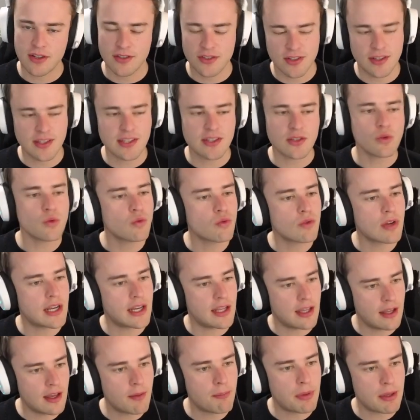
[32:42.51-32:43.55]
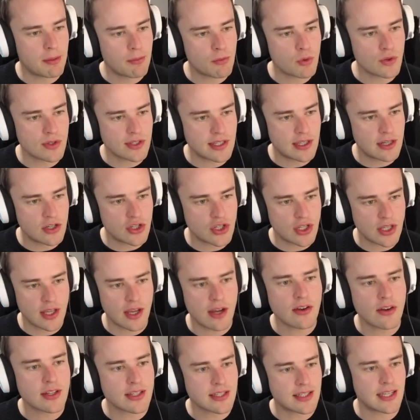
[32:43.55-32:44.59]
So there's already a bit more synergy
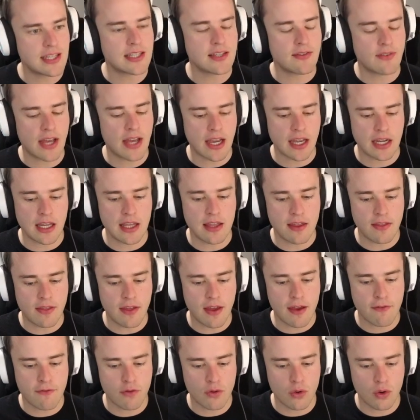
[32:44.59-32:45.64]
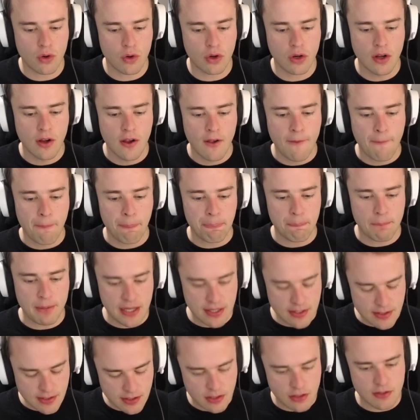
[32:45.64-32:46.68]
there, and Seeds of Agony, therefore,
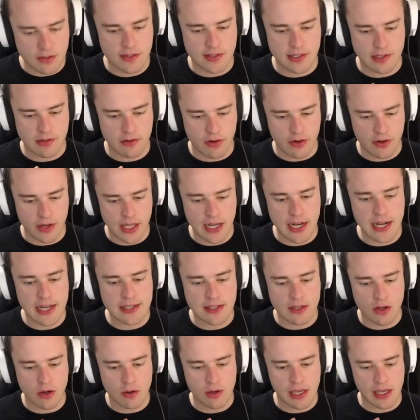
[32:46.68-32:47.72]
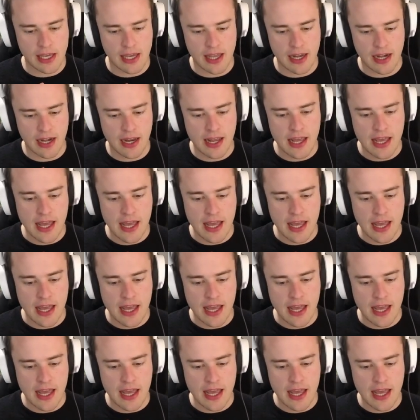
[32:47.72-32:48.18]
because it costs 0, it has go again,